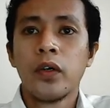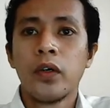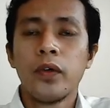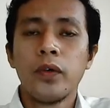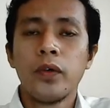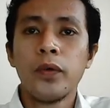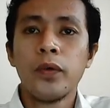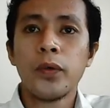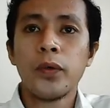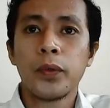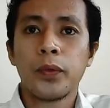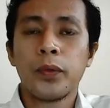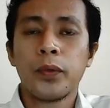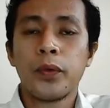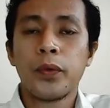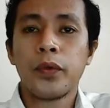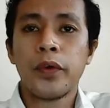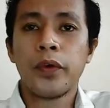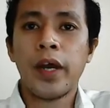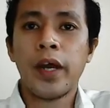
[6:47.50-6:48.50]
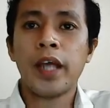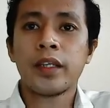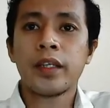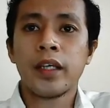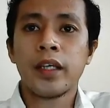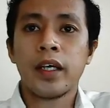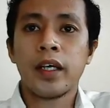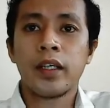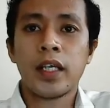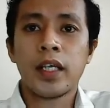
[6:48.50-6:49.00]
who
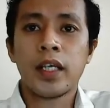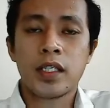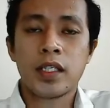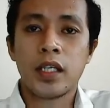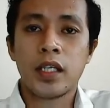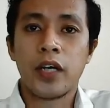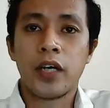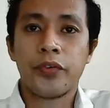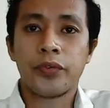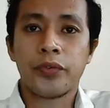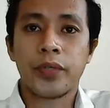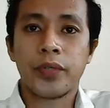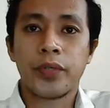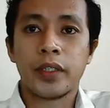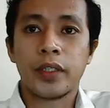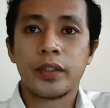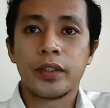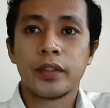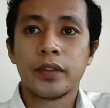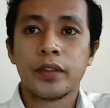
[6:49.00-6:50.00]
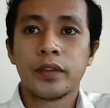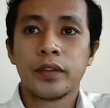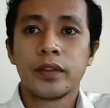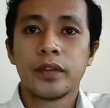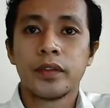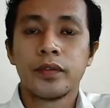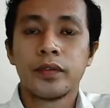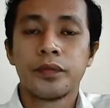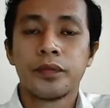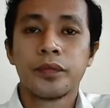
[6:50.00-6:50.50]
created that software.
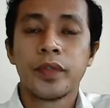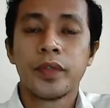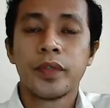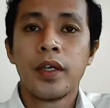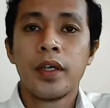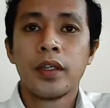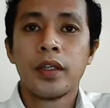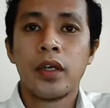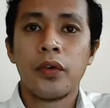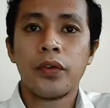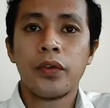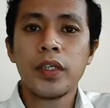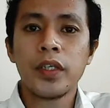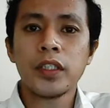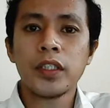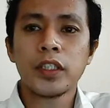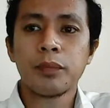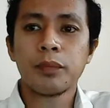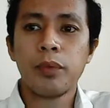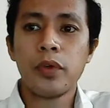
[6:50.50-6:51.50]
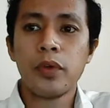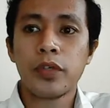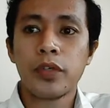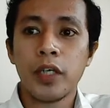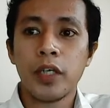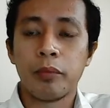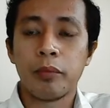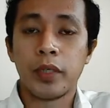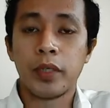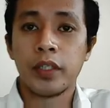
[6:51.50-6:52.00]
Now, these
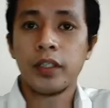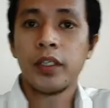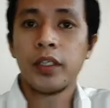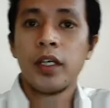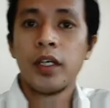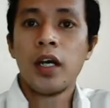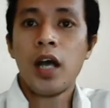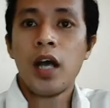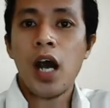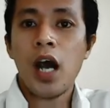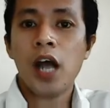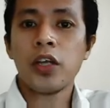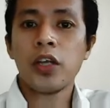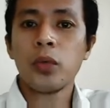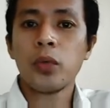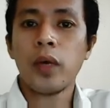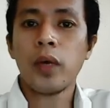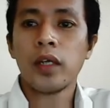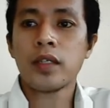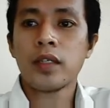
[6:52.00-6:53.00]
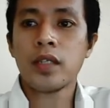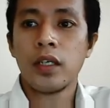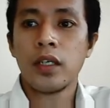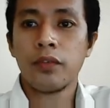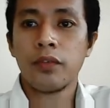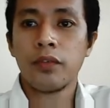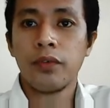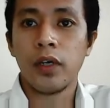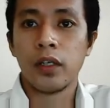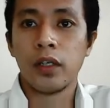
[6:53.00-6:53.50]
programmers are the ones
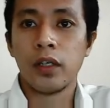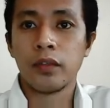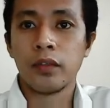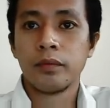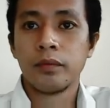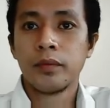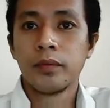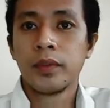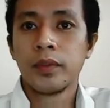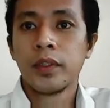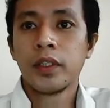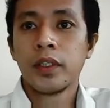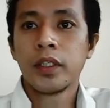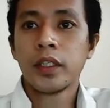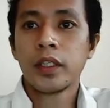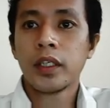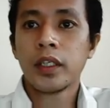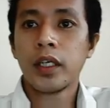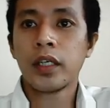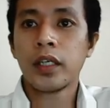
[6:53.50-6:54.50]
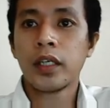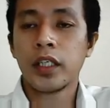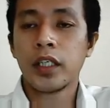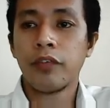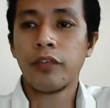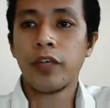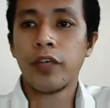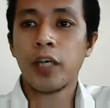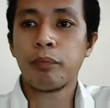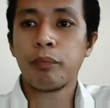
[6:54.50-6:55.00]
involved in the
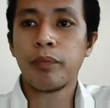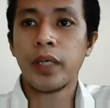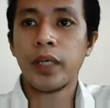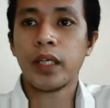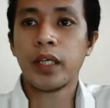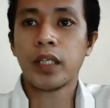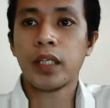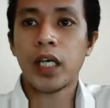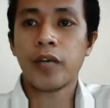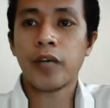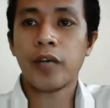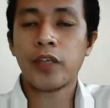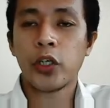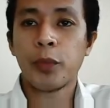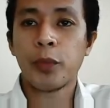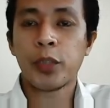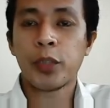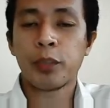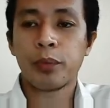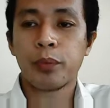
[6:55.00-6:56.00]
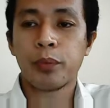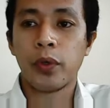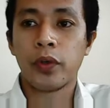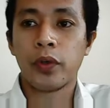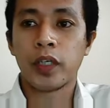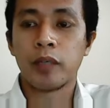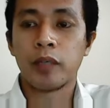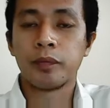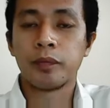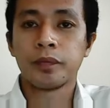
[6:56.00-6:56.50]
development of the computer
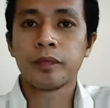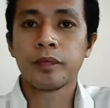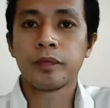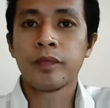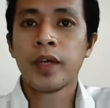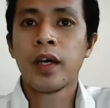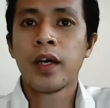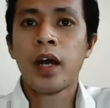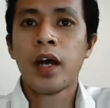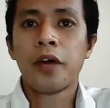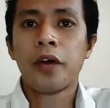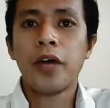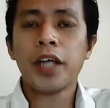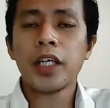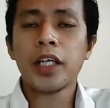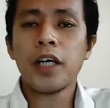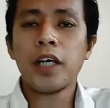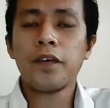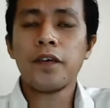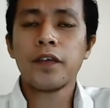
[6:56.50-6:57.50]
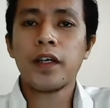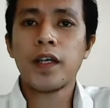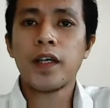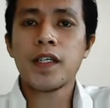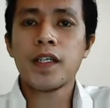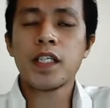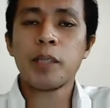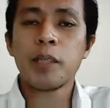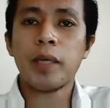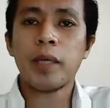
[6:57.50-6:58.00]
program. Right after the
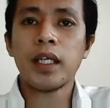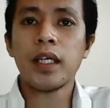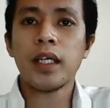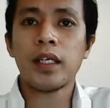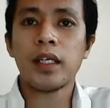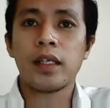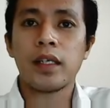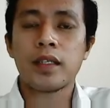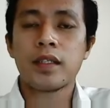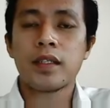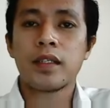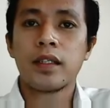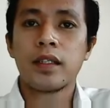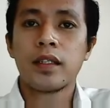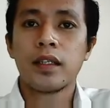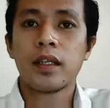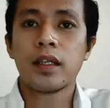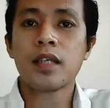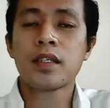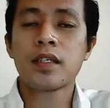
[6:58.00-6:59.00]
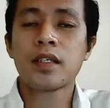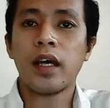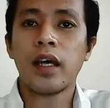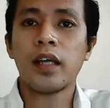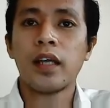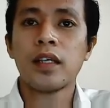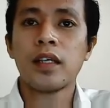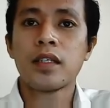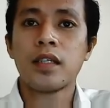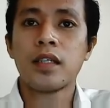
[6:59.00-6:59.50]
system analyst designs
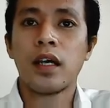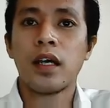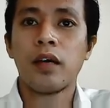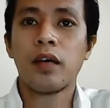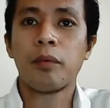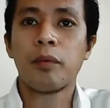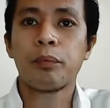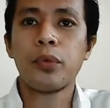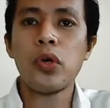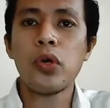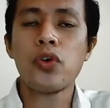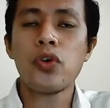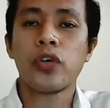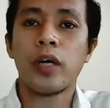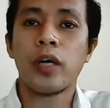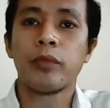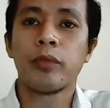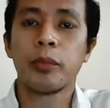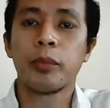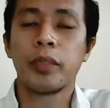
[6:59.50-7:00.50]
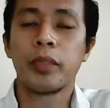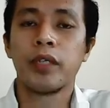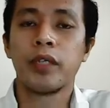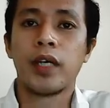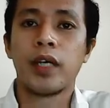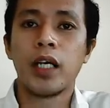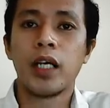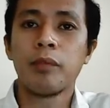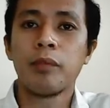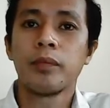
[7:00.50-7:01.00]
the program to be
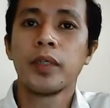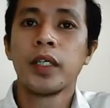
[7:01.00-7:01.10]
developed,